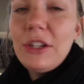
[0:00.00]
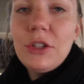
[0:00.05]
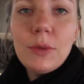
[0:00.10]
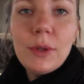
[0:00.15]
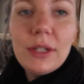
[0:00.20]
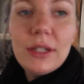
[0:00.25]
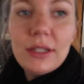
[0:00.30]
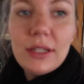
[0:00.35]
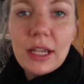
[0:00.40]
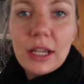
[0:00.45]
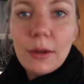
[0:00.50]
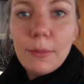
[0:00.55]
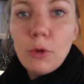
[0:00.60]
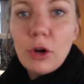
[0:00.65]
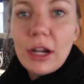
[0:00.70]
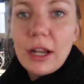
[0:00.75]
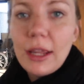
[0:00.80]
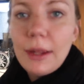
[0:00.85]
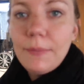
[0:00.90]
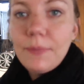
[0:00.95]
I just wanted to say good
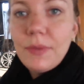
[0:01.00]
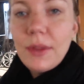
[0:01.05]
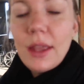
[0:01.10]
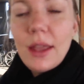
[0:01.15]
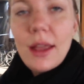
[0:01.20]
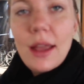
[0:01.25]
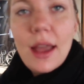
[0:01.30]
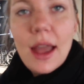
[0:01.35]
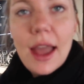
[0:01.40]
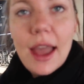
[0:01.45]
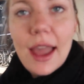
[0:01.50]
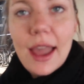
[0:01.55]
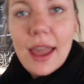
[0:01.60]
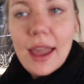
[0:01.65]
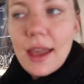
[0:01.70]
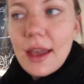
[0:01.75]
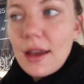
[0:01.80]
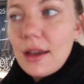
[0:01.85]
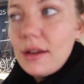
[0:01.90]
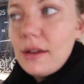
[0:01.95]
morning,
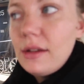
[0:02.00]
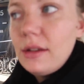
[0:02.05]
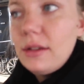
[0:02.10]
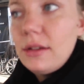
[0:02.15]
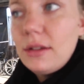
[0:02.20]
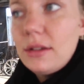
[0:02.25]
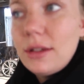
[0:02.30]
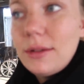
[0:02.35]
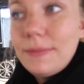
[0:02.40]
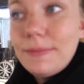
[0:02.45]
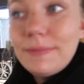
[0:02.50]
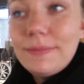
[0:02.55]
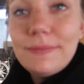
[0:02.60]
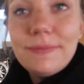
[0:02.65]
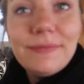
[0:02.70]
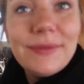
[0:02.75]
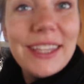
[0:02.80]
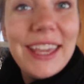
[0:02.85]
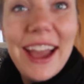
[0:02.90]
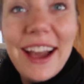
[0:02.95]
and
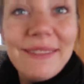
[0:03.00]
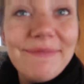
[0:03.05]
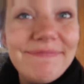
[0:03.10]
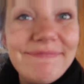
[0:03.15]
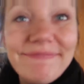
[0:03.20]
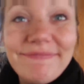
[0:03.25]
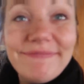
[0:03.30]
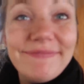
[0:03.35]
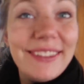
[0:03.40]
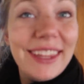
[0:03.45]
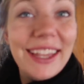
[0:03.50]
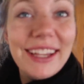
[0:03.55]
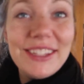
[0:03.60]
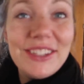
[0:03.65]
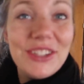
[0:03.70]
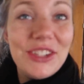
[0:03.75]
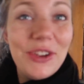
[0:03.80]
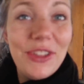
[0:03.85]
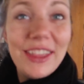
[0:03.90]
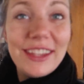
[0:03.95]
yeah,
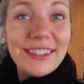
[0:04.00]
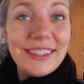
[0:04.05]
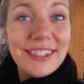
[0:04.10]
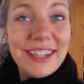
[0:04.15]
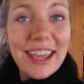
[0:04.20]
let's do this